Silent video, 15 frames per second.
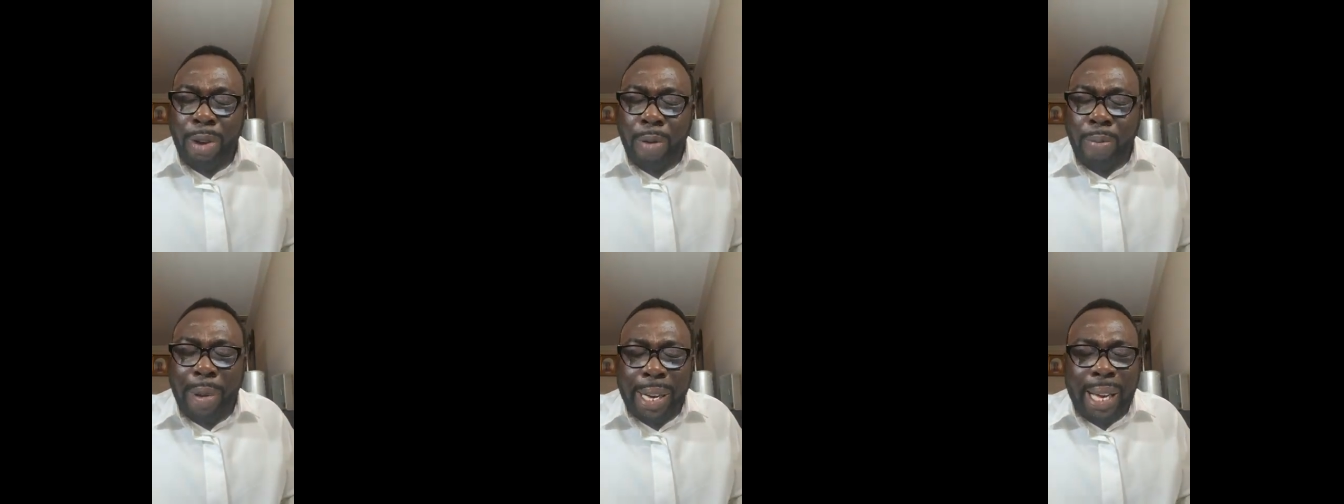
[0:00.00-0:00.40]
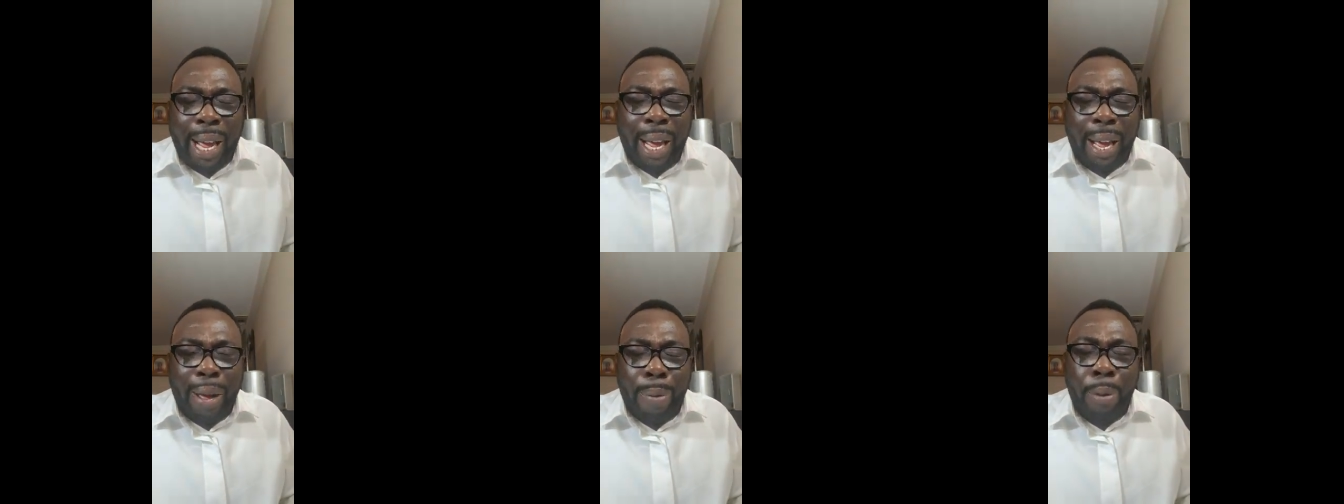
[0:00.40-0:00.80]
no matter
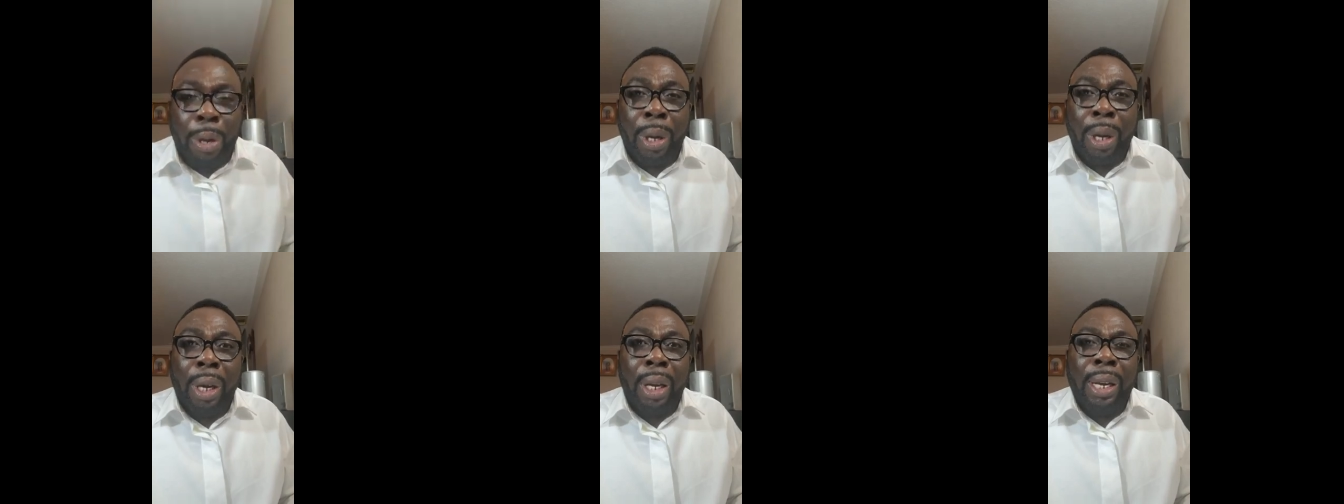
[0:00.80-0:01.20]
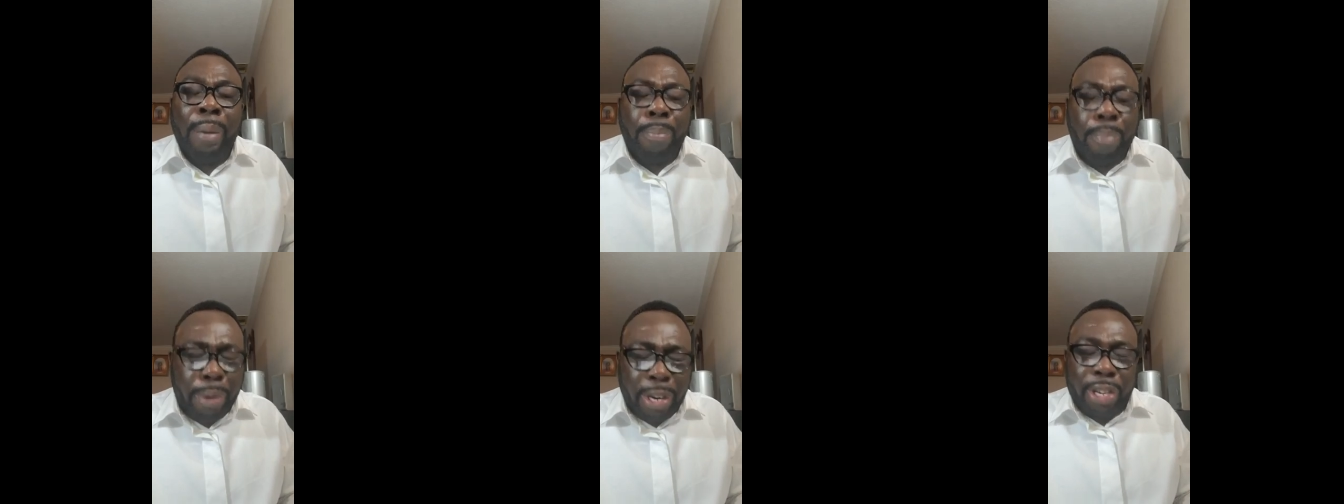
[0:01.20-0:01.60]
how they
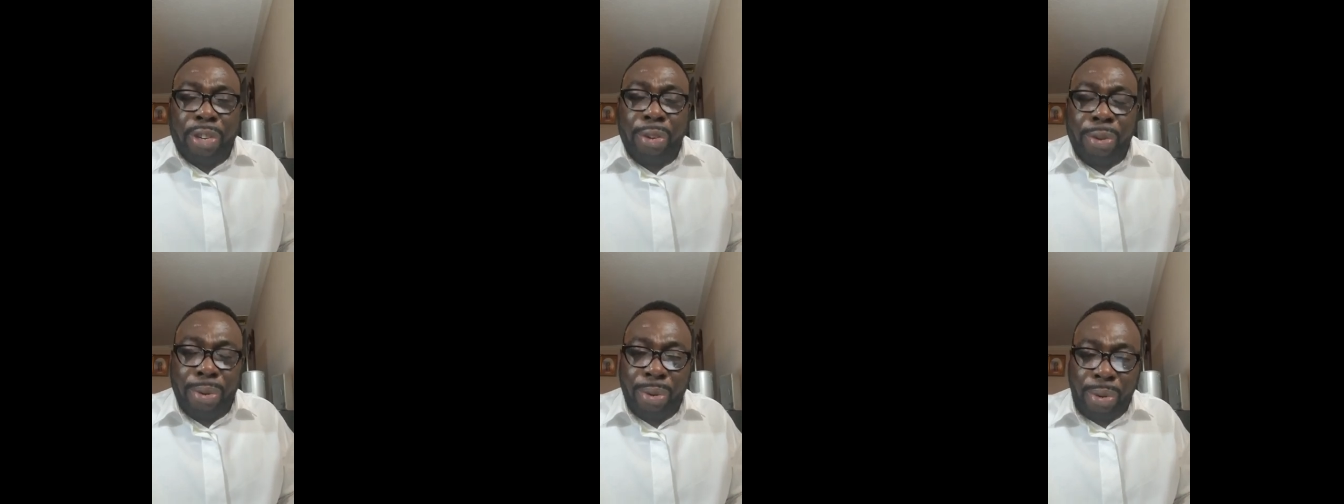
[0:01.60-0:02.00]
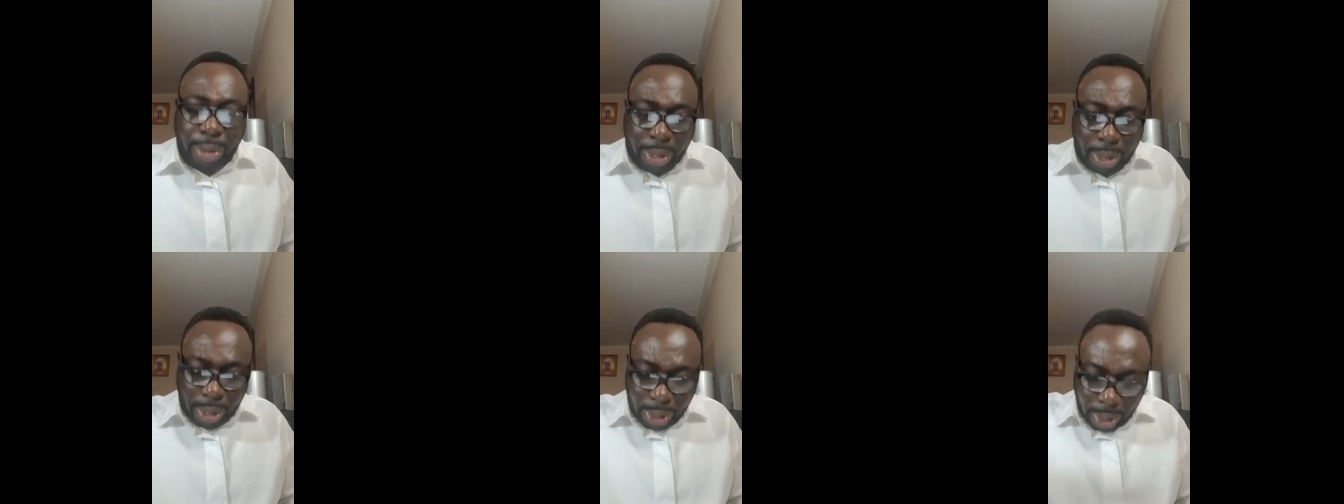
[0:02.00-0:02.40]
press you,
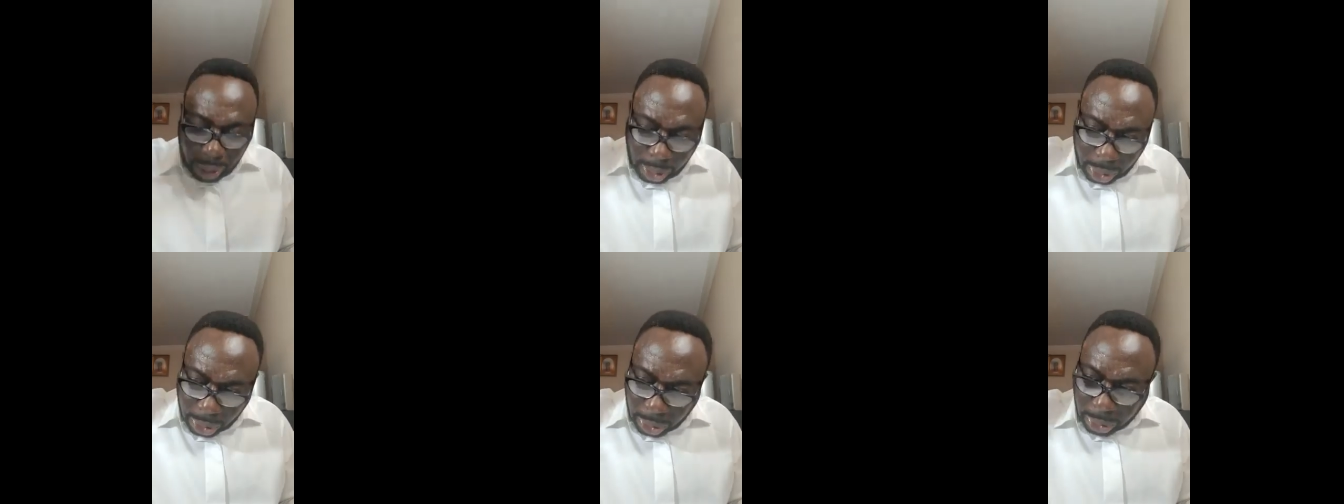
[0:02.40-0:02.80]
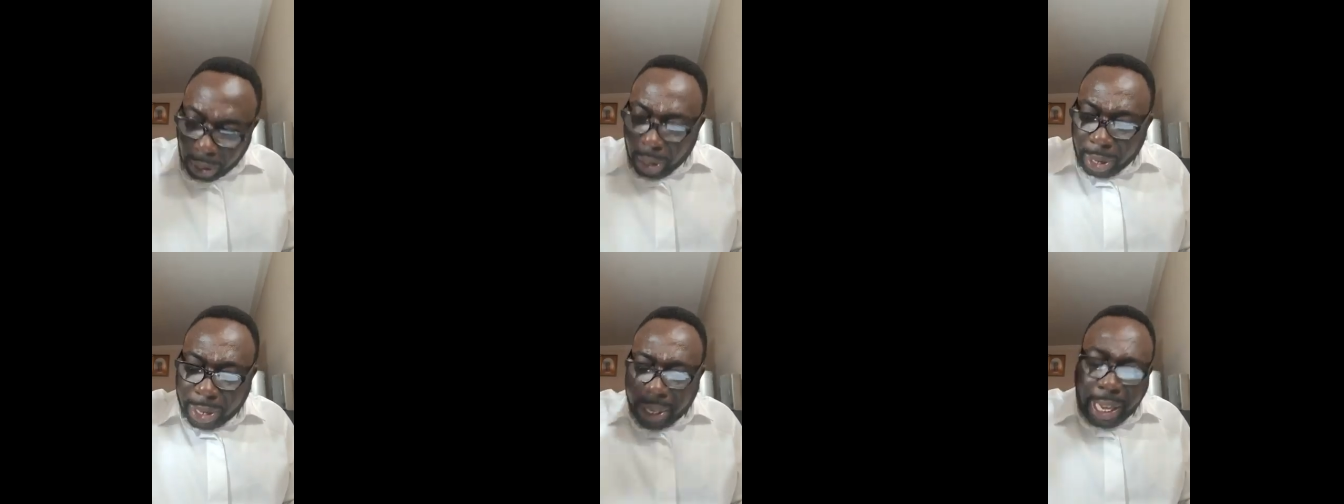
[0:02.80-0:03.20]

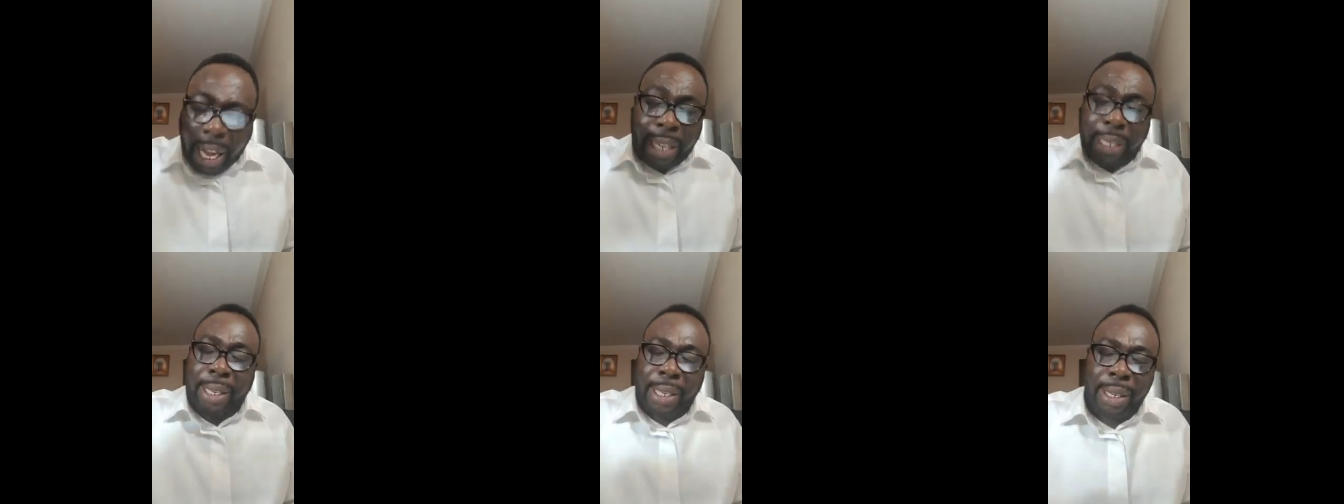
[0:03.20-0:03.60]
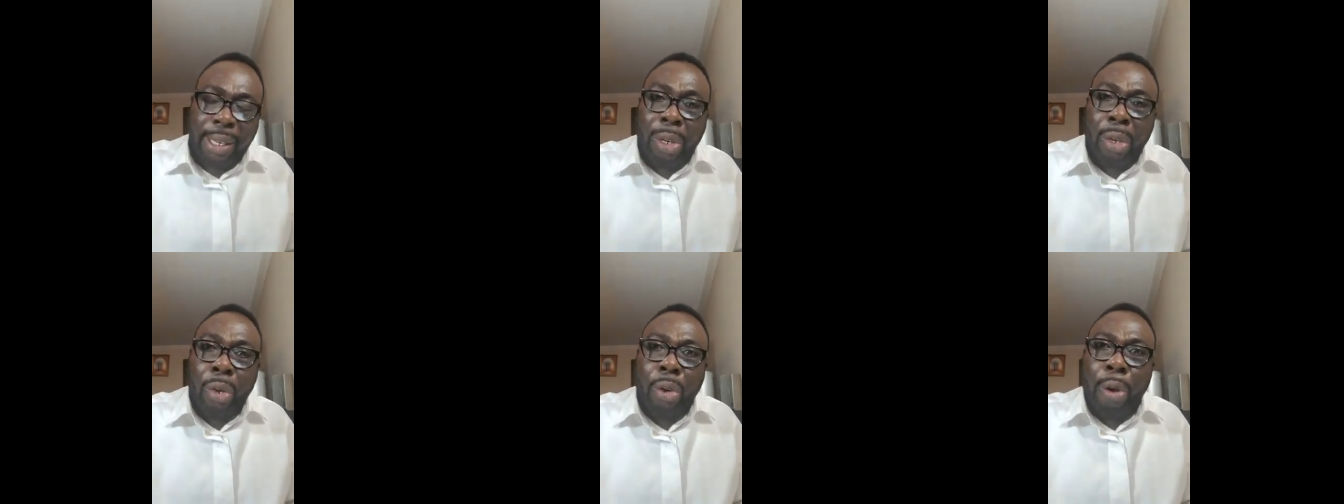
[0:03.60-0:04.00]
success
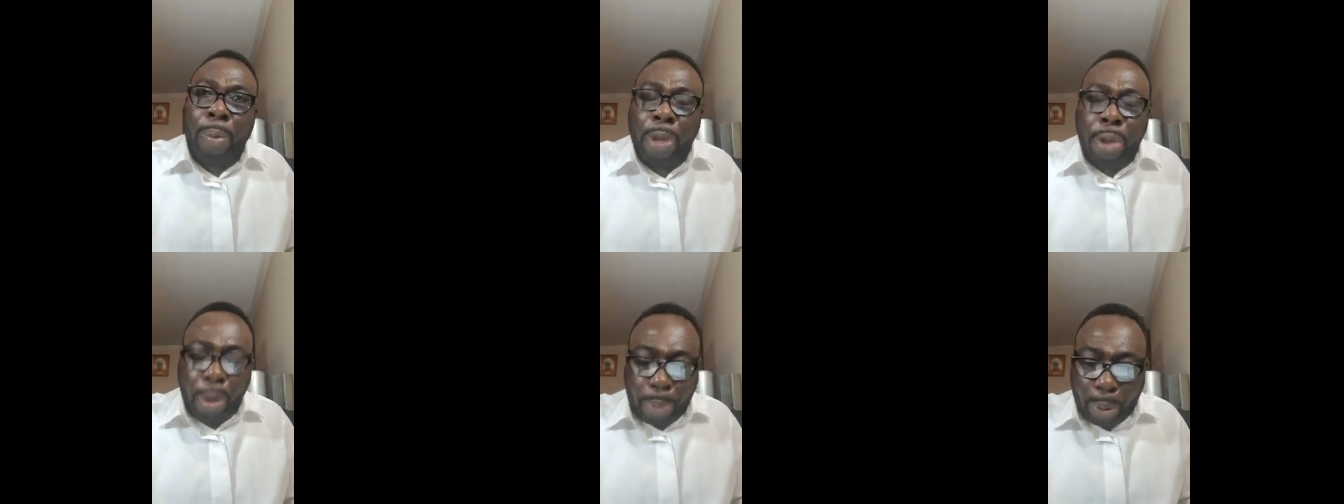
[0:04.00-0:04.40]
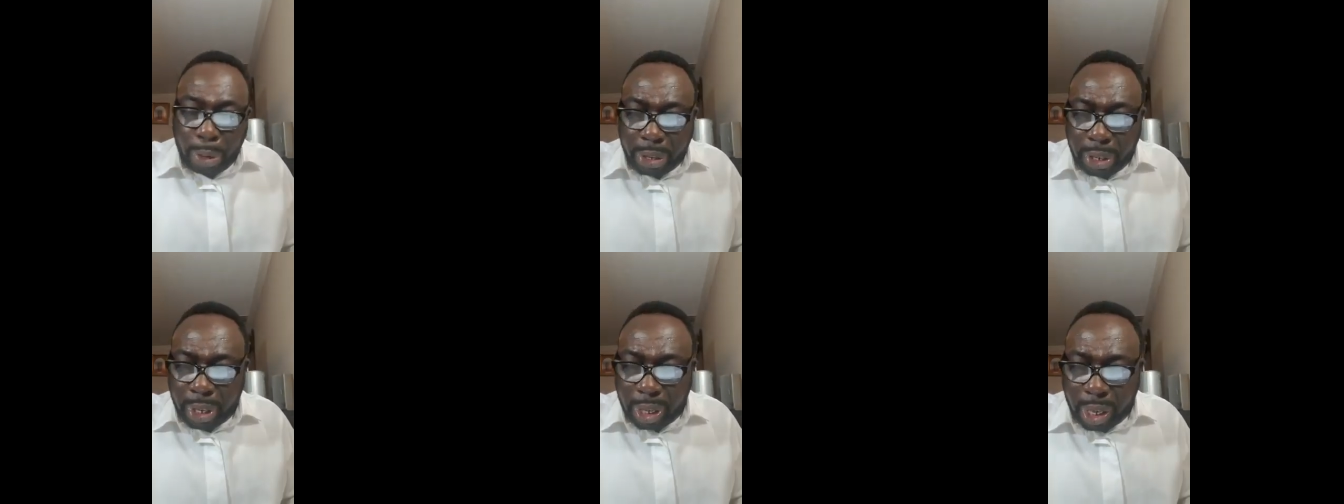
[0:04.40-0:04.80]
will be your
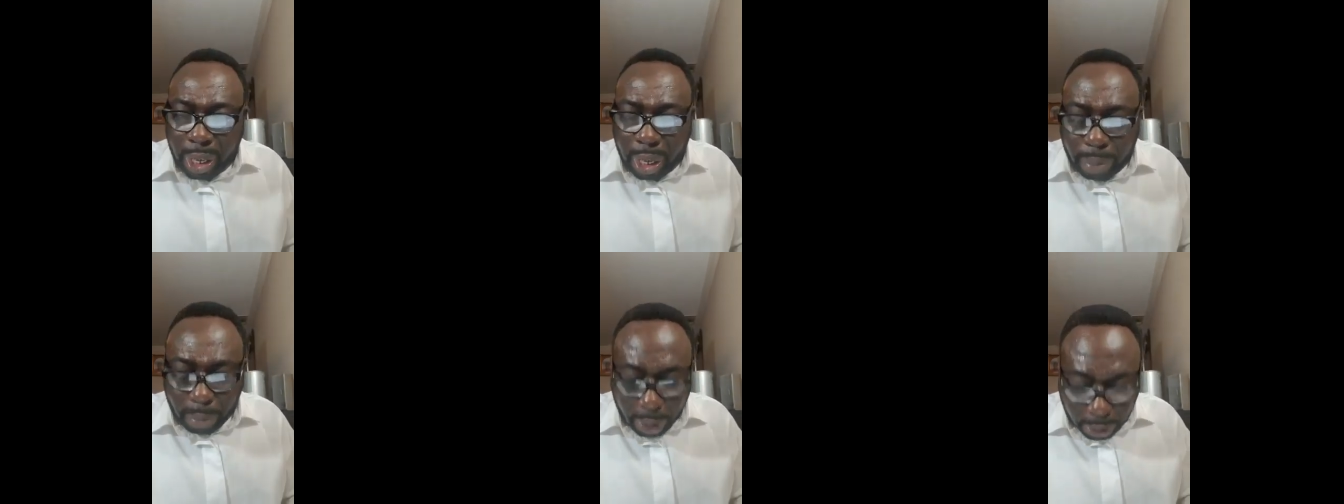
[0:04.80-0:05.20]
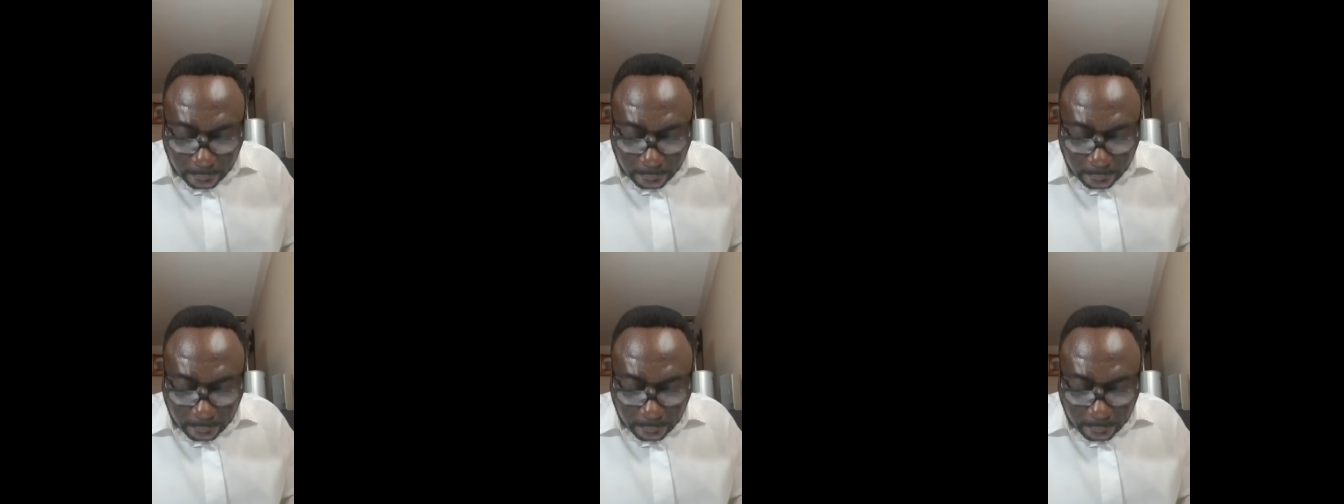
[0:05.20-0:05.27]
portion in the name of